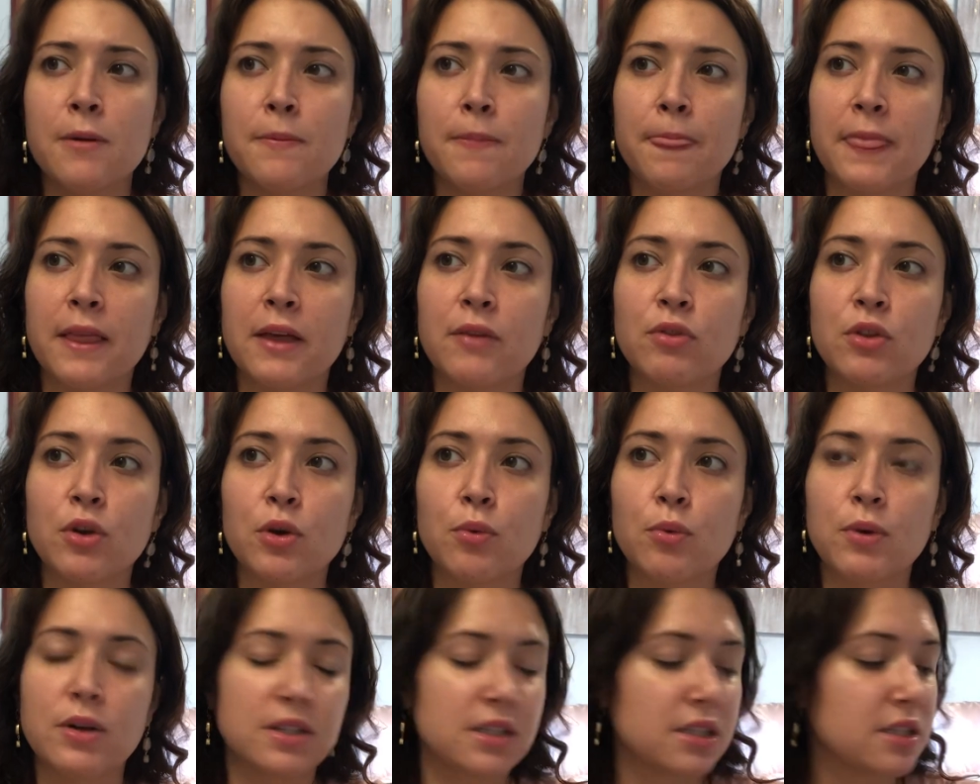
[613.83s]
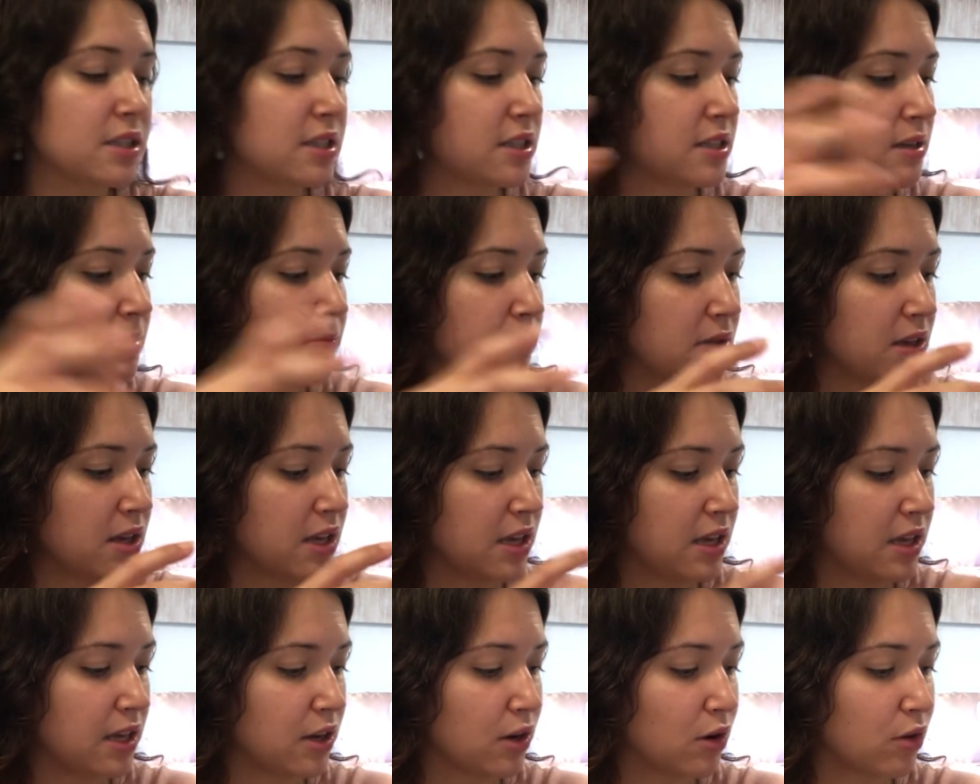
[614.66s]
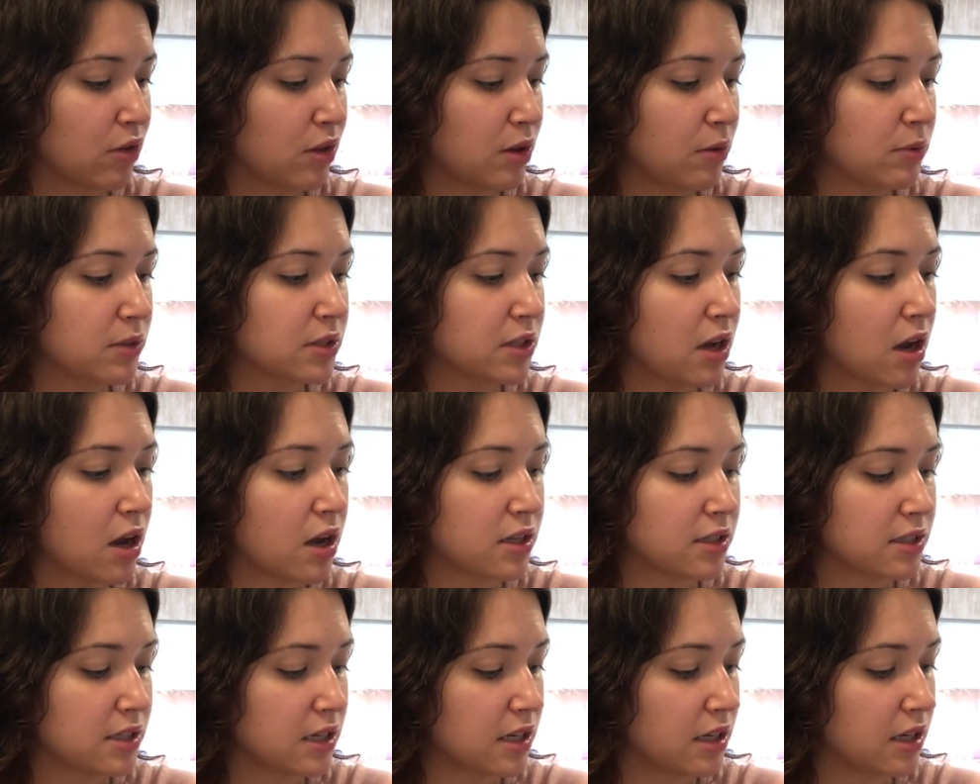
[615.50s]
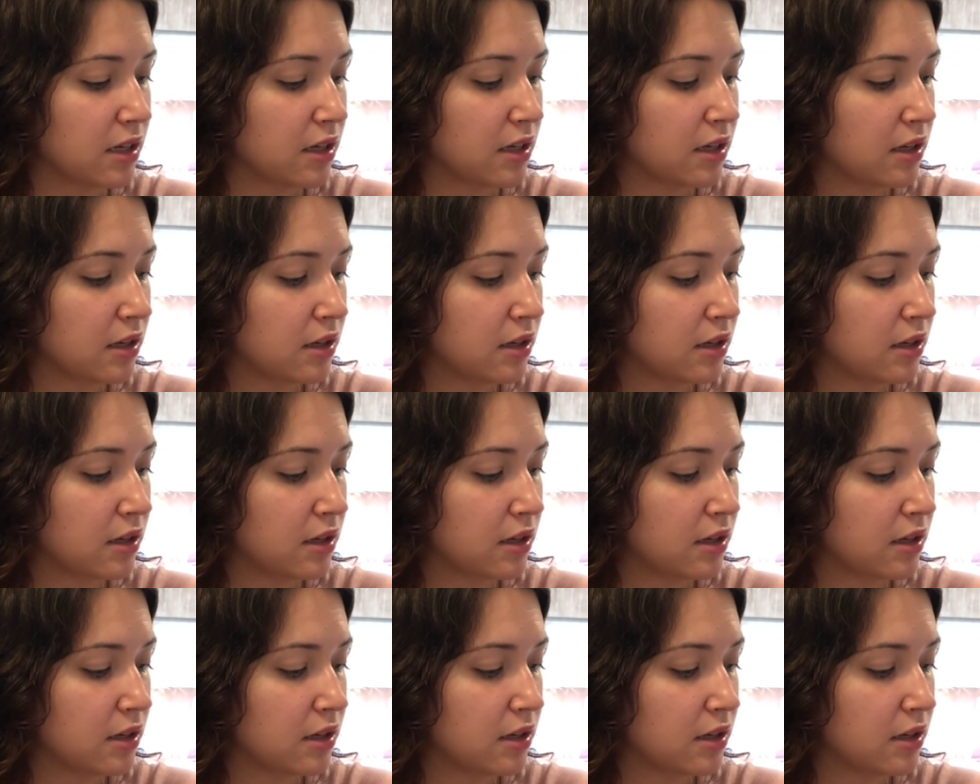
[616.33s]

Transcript: if there wasn't something here that was causing